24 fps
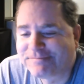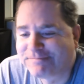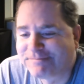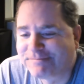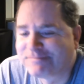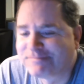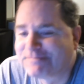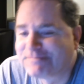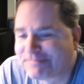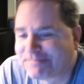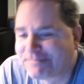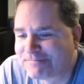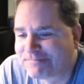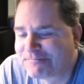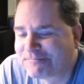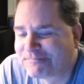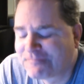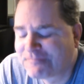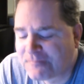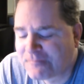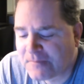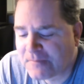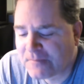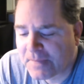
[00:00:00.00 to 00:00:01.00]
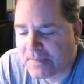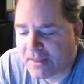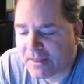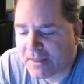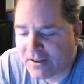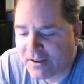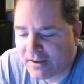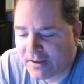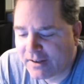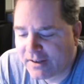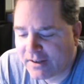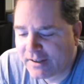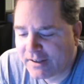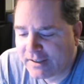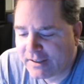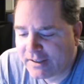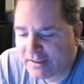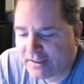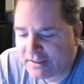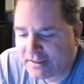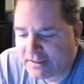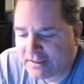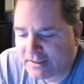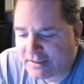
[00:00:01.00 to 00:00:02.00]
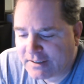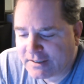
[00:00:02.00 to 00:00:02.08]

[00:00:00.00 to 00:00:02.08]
(silence)